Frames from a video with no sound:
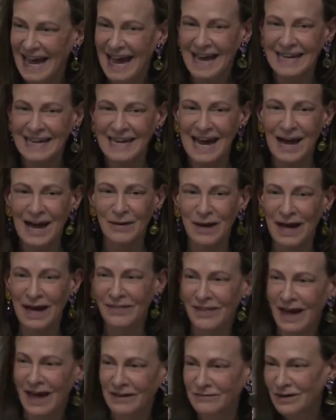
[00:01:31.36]
Now,
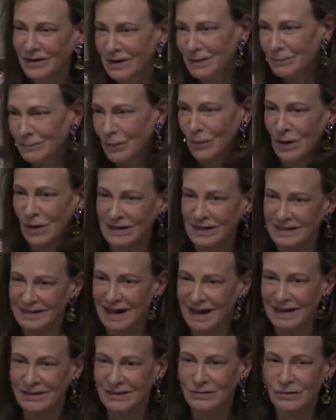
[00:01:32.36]
at that very point,
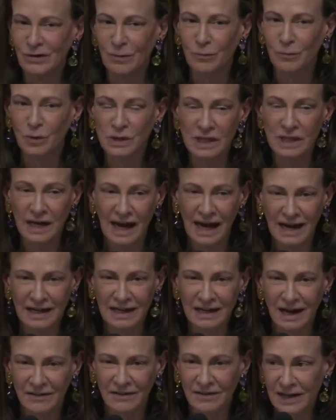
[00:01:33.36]
Donald Trump was
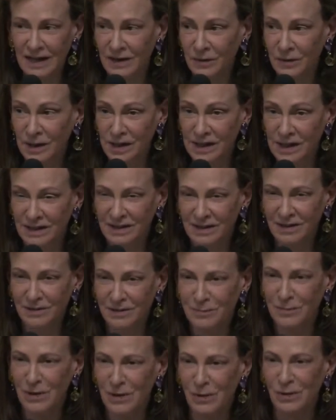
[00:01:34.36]
ahead of Hillary Clinton in the
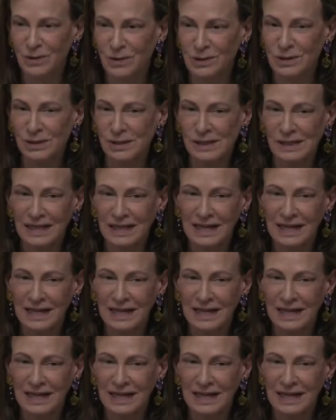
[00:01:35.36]
polls.